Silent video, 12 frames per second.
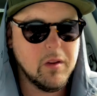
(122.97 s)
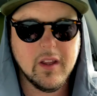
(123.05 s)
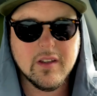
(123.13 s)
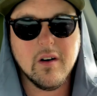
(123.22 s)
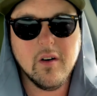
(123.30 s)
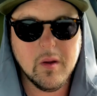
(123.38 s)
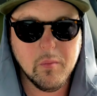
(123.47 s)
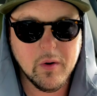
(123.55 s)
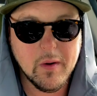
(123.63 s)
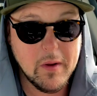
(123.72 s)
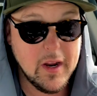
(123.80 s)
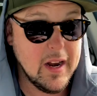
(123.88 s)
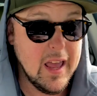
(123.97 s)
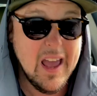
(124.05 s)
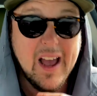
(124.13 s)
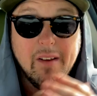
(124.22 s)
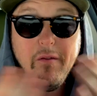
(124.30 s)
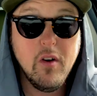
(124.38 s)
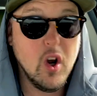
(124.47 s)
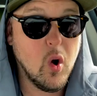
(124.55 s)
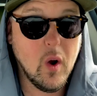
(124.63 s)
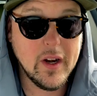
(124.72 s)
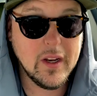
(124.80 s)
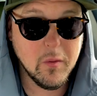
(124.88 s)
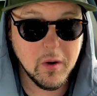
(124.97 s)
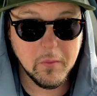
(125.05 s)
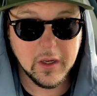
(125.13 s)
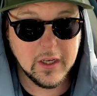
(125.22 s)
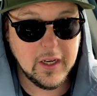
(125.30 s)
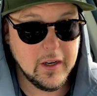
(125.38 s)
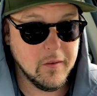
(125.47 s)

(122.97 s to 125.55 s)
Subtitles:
that's already pre-made. I have no idea what I'm gonna eat,